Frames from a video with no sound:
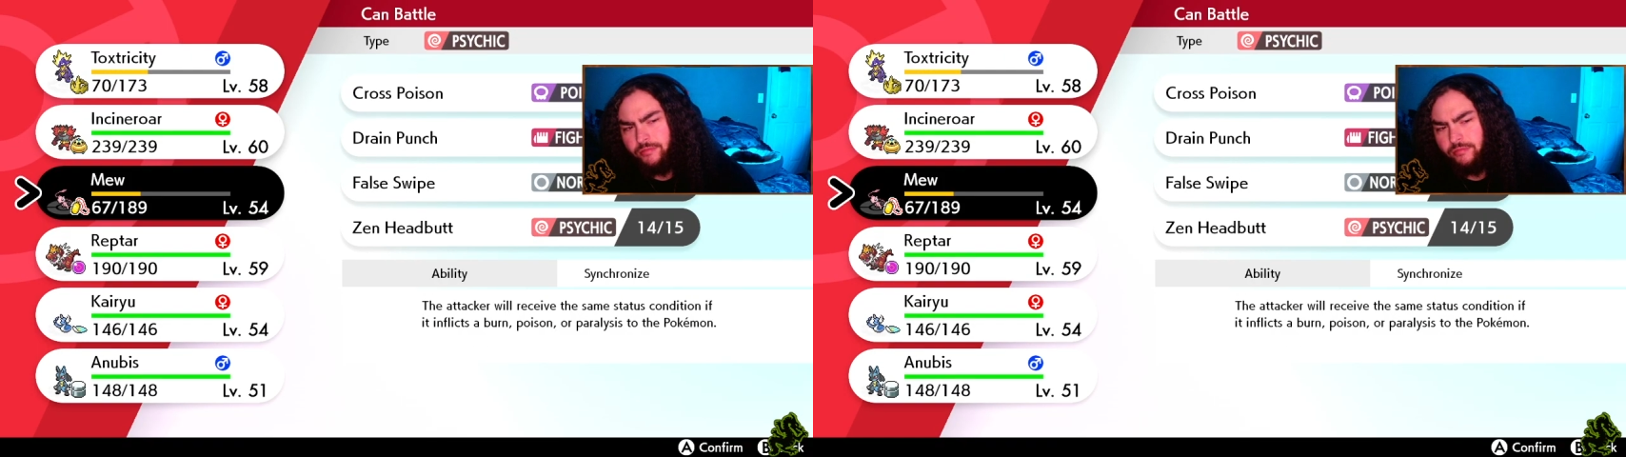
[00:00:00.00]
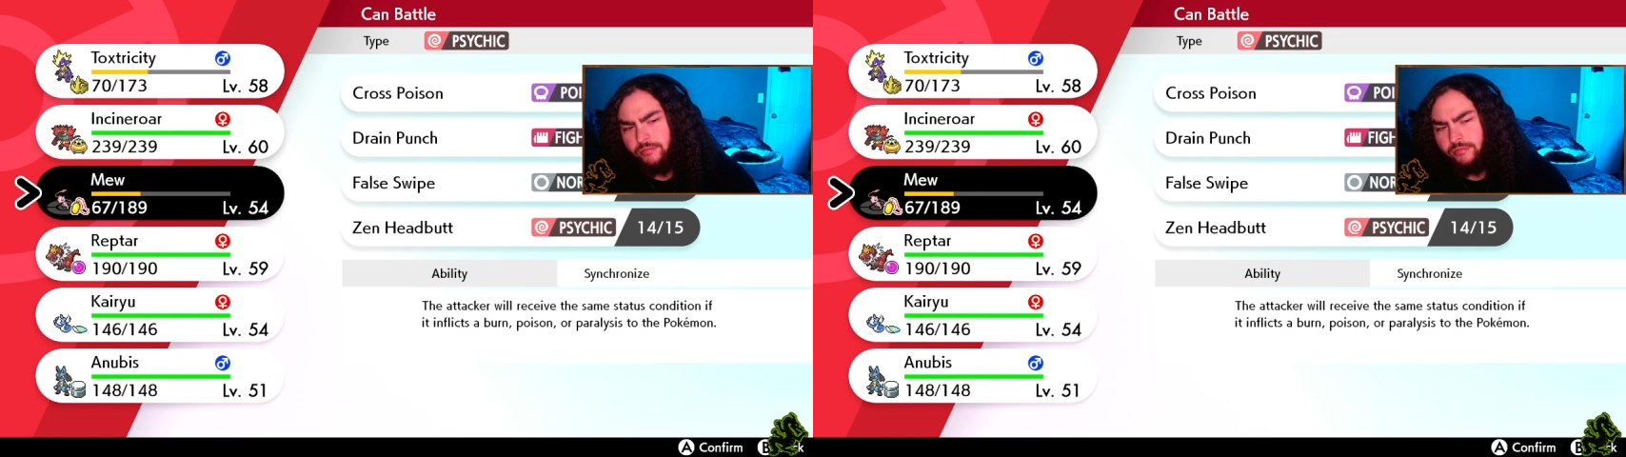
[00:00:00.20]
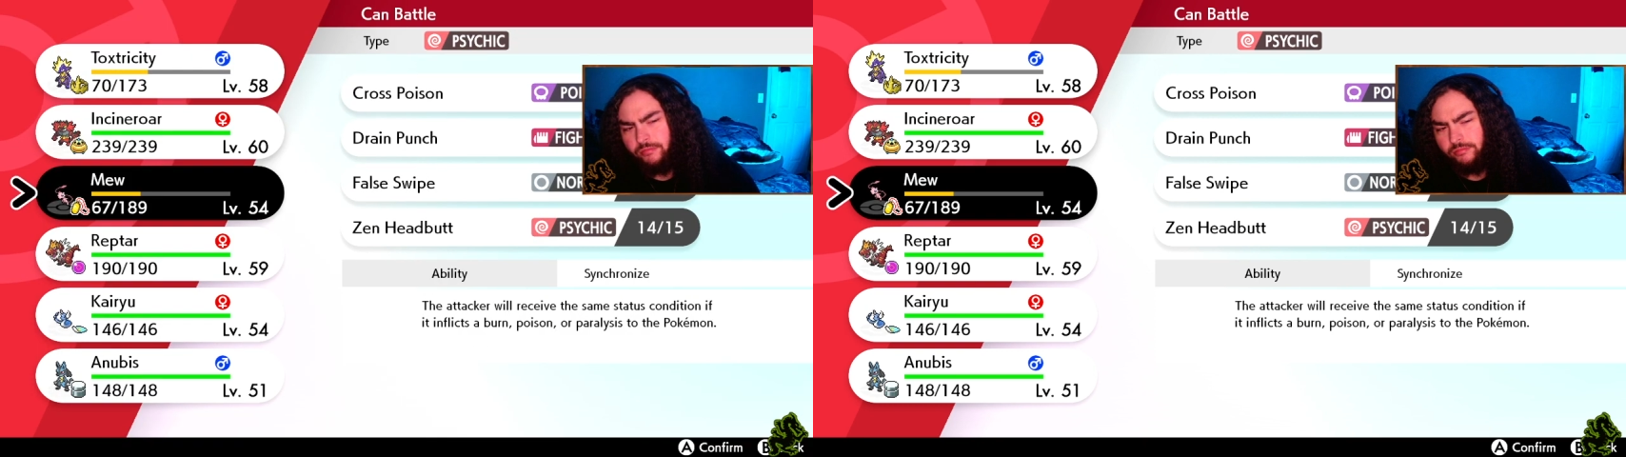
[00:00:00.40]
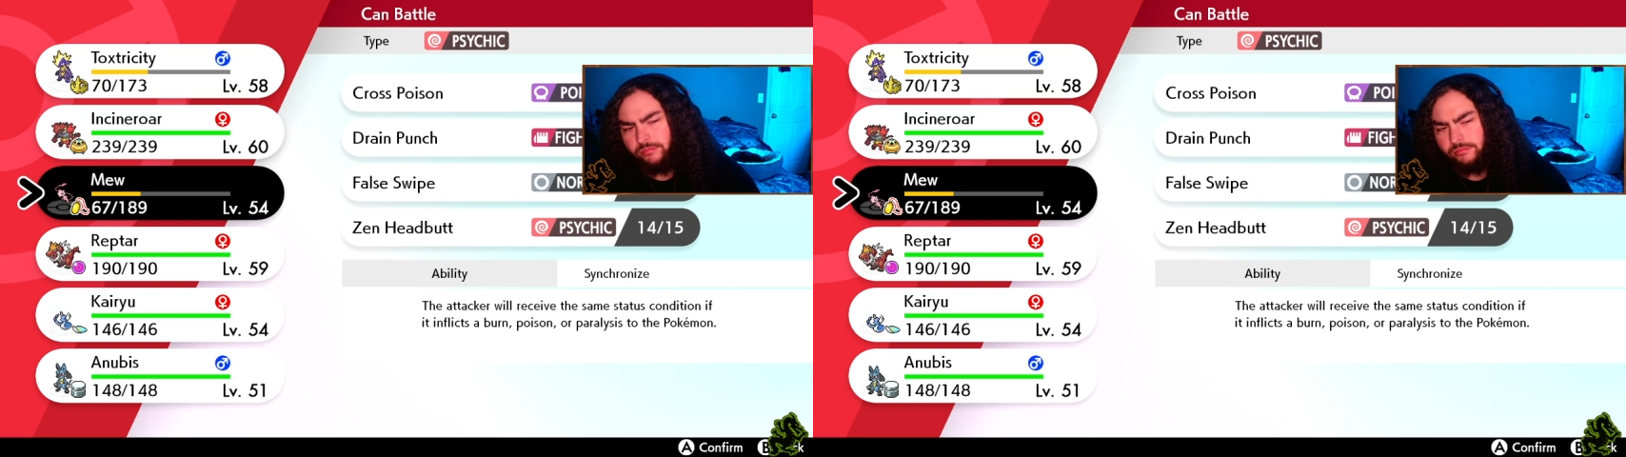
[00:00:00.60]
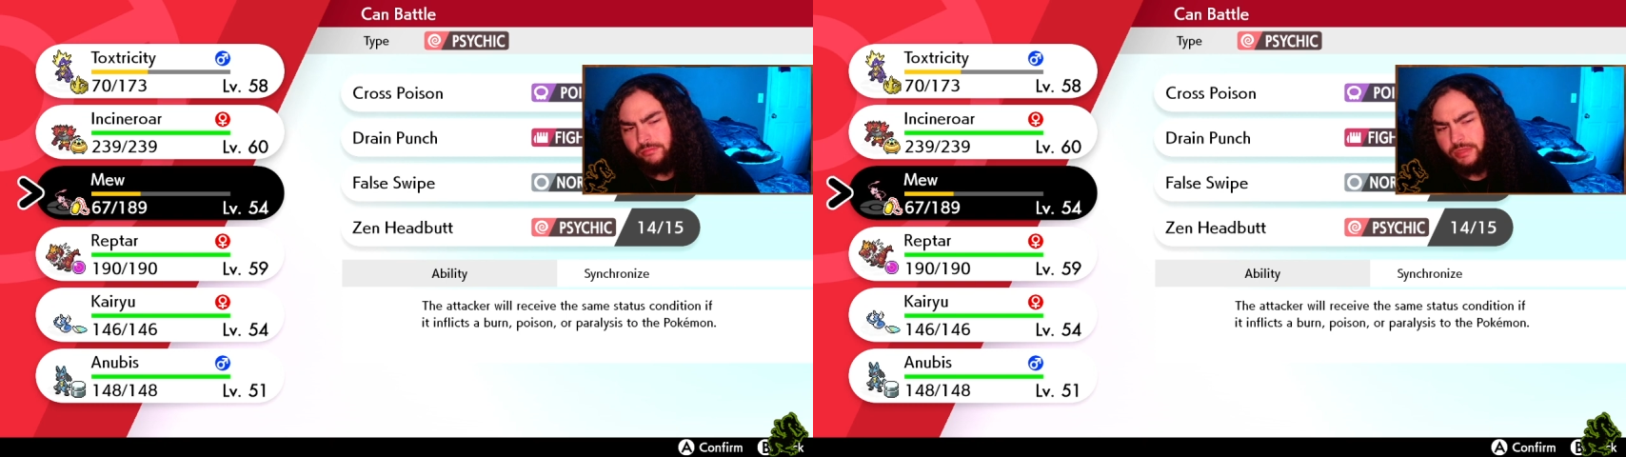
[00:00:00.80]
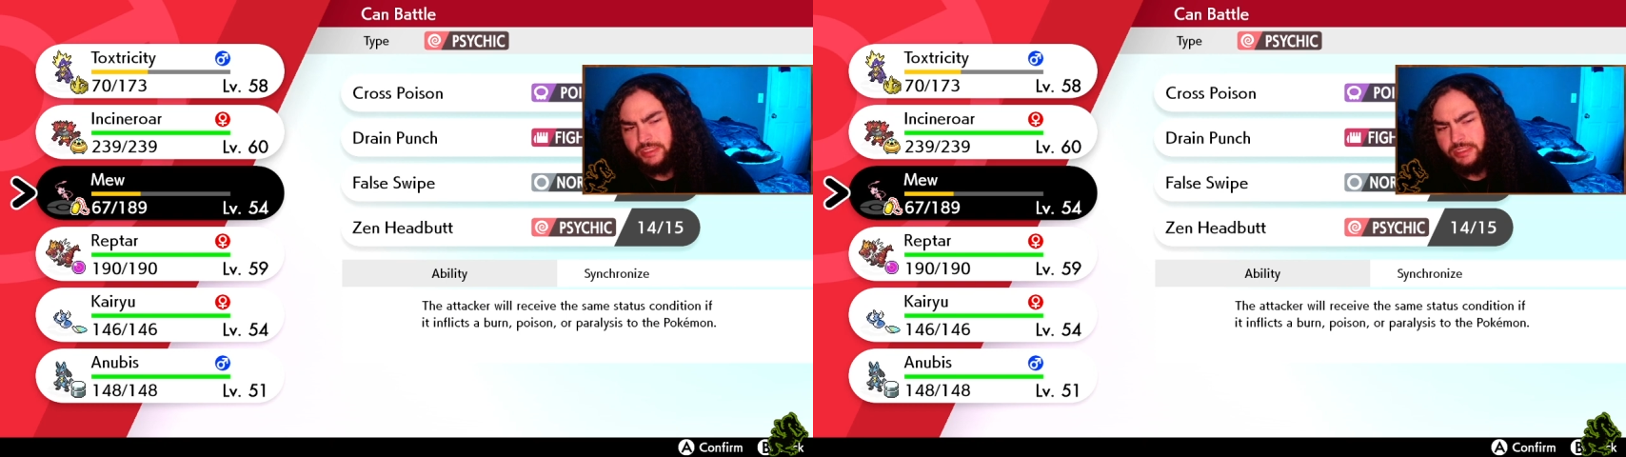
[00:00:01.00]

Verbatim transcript: hmm a